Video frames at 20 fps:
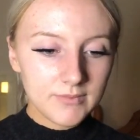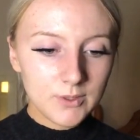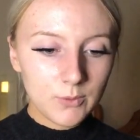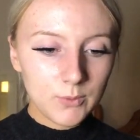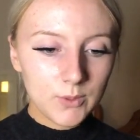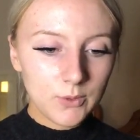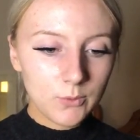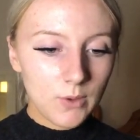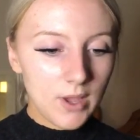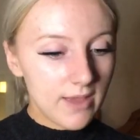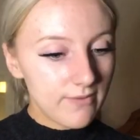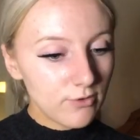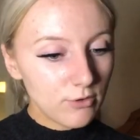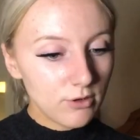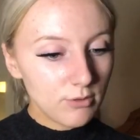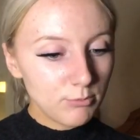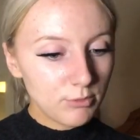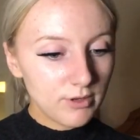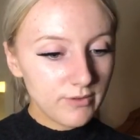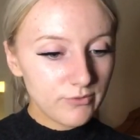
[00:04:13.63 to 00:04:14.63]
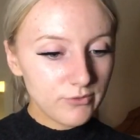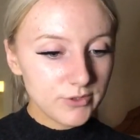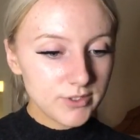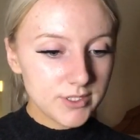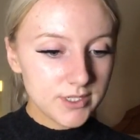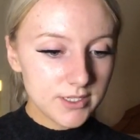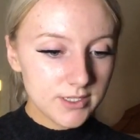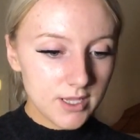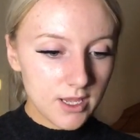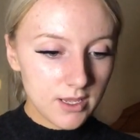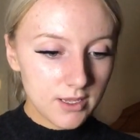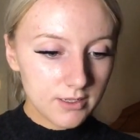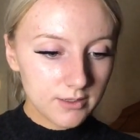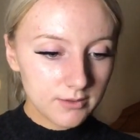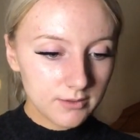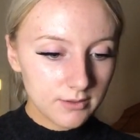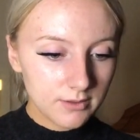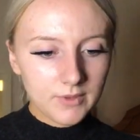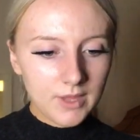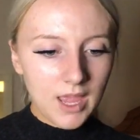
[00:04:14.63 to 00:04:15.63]
we all have our own preferences,
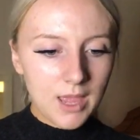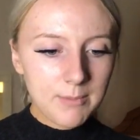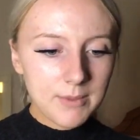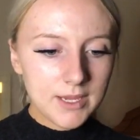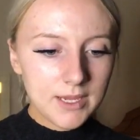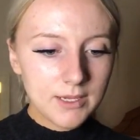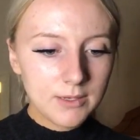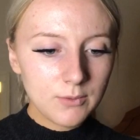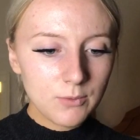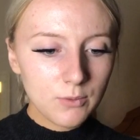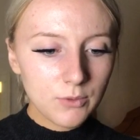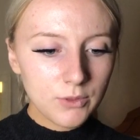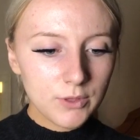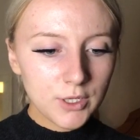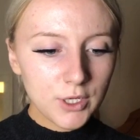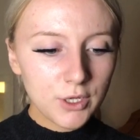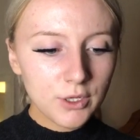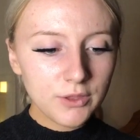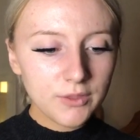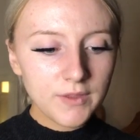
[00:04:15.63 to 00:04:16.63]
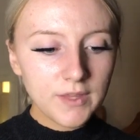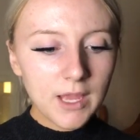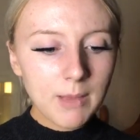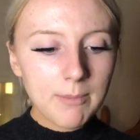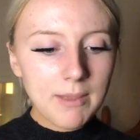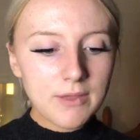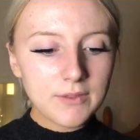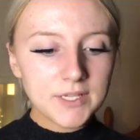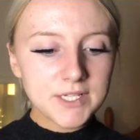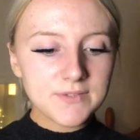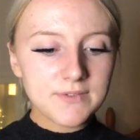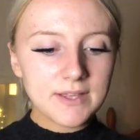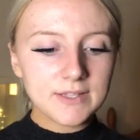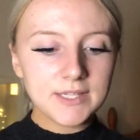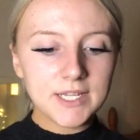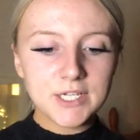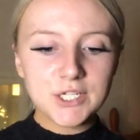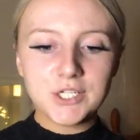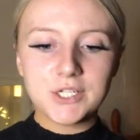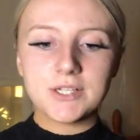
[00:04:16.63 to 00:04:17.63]
hun. I mean, the good thing about these
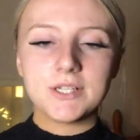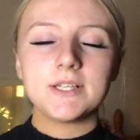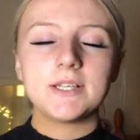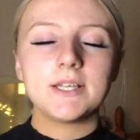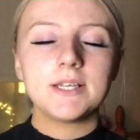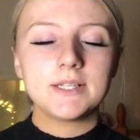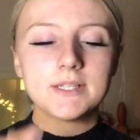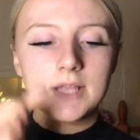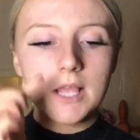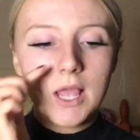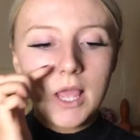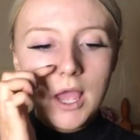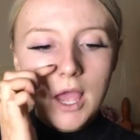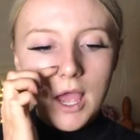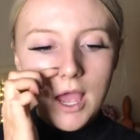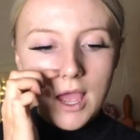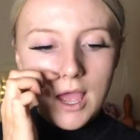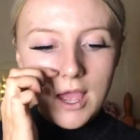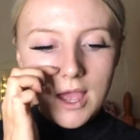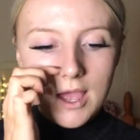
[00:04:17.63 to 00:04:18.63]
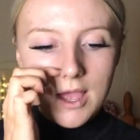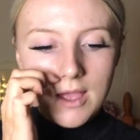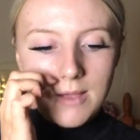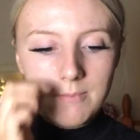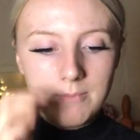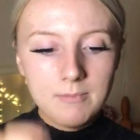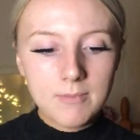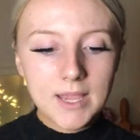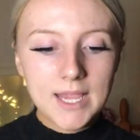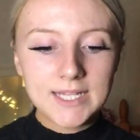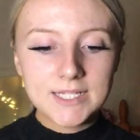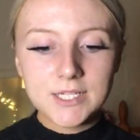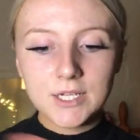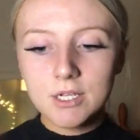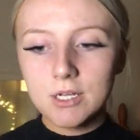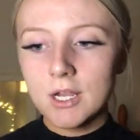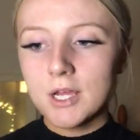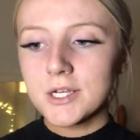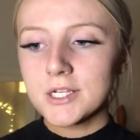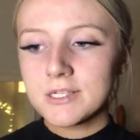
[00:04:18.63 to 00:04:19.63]
foundations is it's a
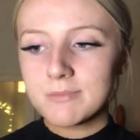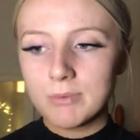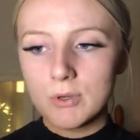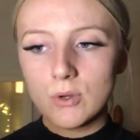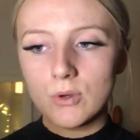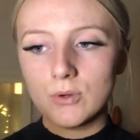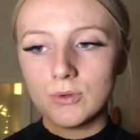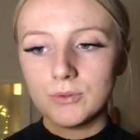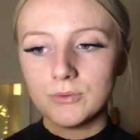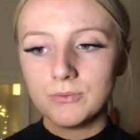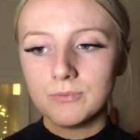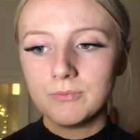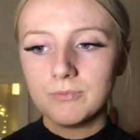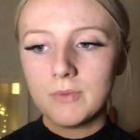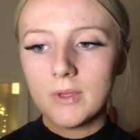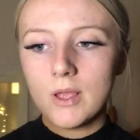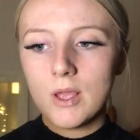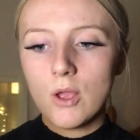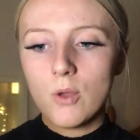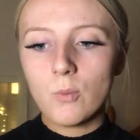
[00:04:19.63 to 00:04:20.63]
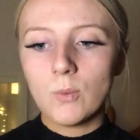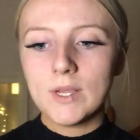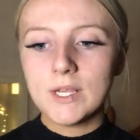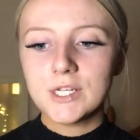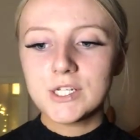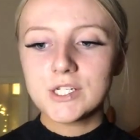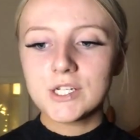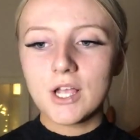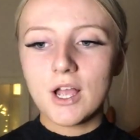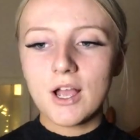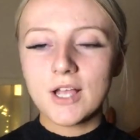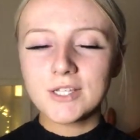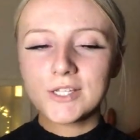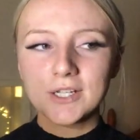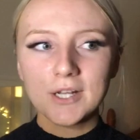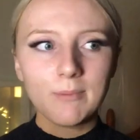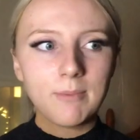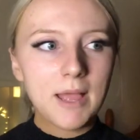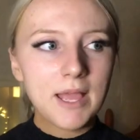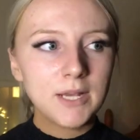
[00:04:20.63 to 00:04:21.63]
glass bottle, which I don't
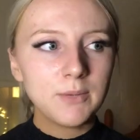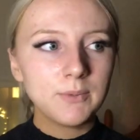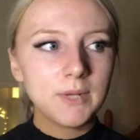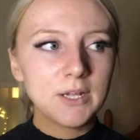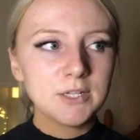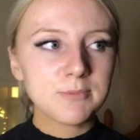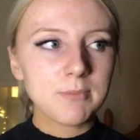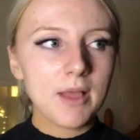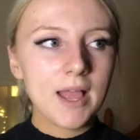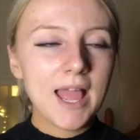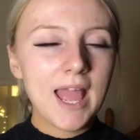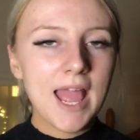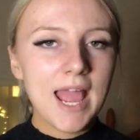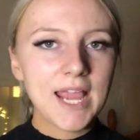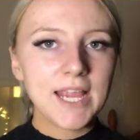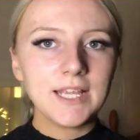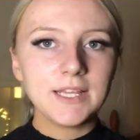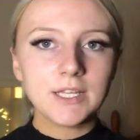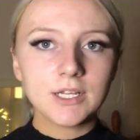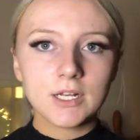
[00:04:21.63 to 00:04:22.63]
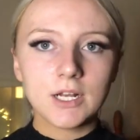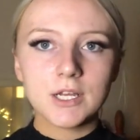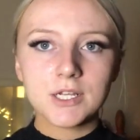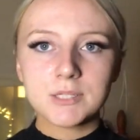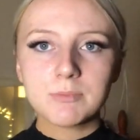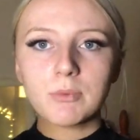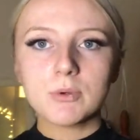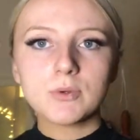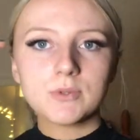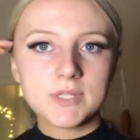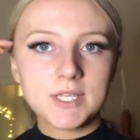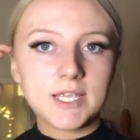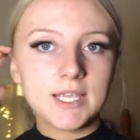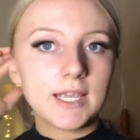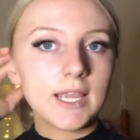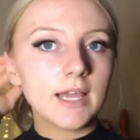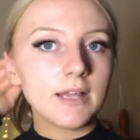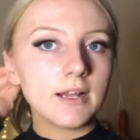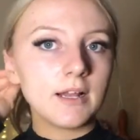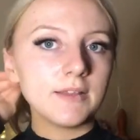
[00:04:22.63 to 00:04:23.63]
know about anyone else, but I hate the glass bottles that you
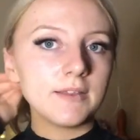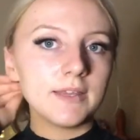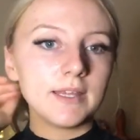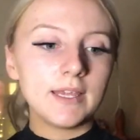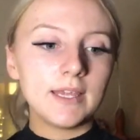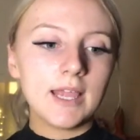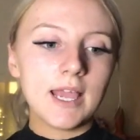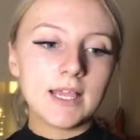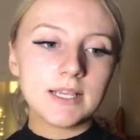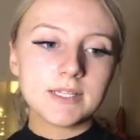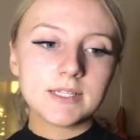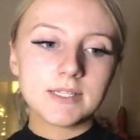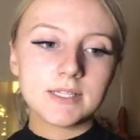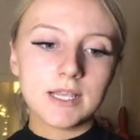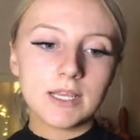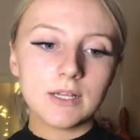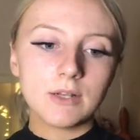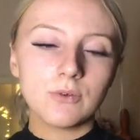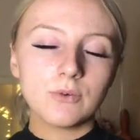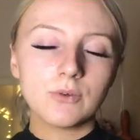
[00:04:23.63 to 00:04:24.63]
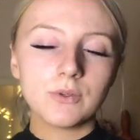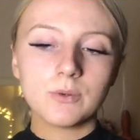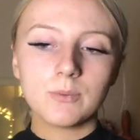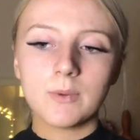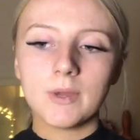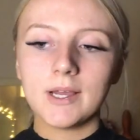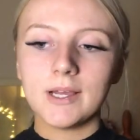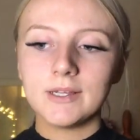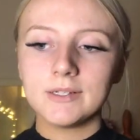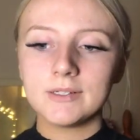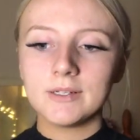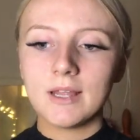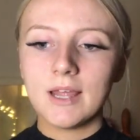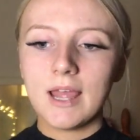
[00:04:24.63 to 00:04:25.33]
get, like the Estee Lauder one,